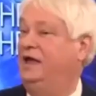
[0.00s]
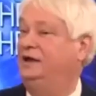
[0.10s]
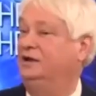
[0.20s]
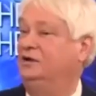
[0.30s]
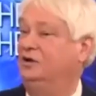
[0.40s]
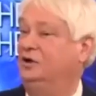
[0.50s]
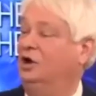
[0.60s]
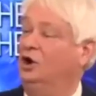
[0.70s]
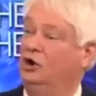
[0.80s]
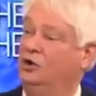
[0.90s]
that
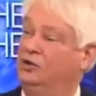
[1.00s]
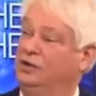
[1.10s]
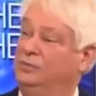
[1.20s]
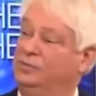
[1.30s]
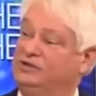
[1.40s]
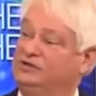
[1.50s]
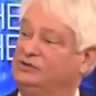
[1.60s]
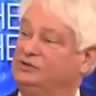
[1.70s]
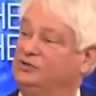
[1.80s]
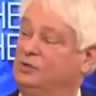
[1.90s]
the
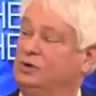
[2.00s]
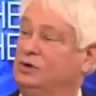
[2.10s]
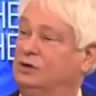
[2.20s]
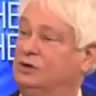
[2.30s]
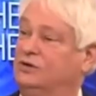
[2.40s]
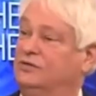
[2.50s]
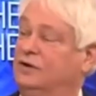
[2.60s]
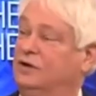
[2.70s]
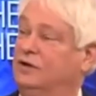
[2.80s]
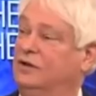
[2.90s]
epistles were
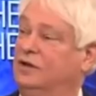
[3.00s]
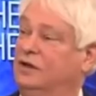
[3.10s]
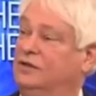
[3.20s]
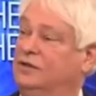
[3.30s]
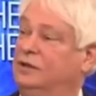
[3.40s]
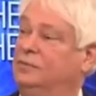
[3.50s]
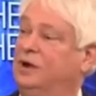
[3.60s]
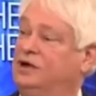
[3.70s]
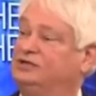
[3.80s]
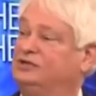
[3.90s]
the
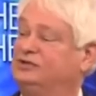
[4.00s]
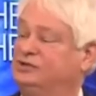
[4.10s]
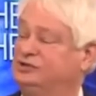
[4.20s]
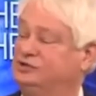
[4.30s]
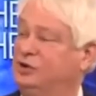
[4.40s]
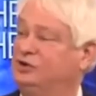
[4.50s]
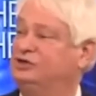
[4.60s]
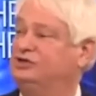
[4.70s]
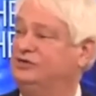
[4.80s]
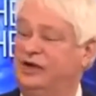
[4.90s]
apostles'
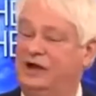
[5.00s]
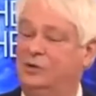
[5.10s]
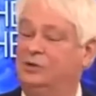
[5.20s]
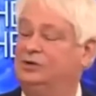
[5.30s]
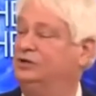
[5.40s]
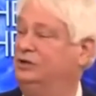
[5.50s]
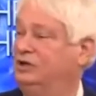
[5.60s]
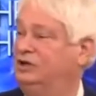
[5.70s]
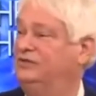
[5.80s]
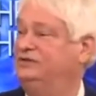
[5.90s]
instructions of how we're to
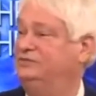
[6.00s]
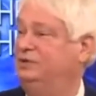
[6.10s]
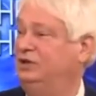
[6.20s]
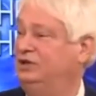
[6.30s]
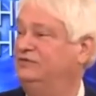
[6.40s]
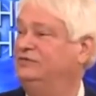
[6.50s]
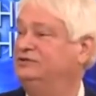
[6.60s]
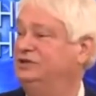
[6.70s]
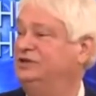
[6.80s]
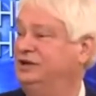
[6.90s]
live as
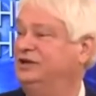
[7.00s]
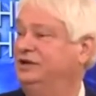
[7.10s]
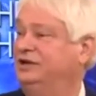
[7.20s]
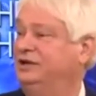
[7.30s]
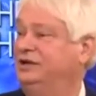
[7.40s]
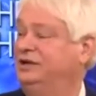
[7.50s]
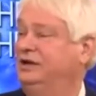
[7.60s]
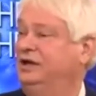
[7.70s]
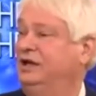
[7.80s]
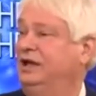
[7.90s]
believers today.
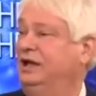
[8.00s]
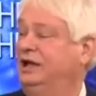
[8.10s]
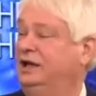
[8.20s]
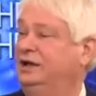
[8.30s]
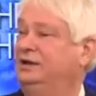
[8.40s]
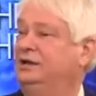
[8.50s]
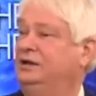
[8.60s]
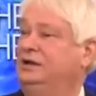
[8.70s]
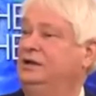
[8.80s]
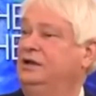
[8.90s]
And
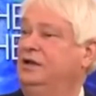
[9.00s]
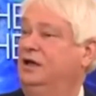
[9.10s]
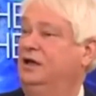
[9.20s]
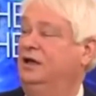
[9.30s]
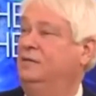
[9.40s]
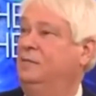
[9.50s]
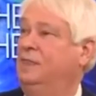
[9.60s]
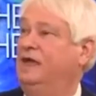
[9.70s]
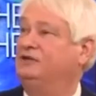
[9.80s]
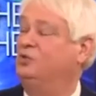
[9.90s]

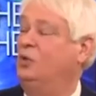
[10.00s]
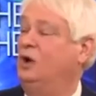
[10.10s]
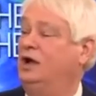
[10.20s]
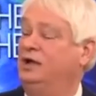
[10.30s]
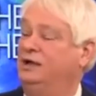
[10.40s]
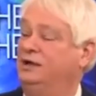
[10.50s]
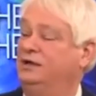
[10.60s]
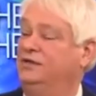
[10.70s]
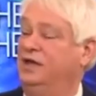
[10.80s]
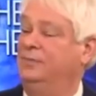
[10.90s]
that's why
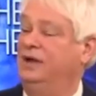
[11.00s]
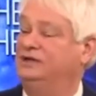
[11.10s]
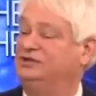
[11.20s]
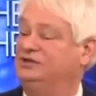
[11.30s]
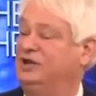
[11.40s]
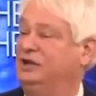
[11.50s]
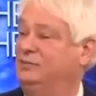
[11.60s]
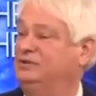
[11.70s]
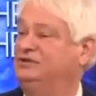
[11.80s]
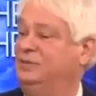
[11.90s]
they make
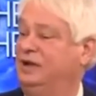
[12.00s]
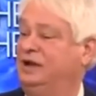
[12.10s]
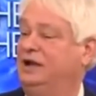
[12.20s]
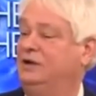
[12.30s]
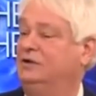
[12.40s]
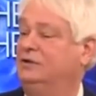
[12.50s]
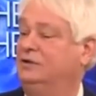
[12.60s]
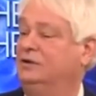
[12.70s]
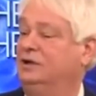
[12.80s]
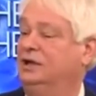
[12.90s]
statements about how,
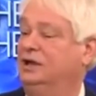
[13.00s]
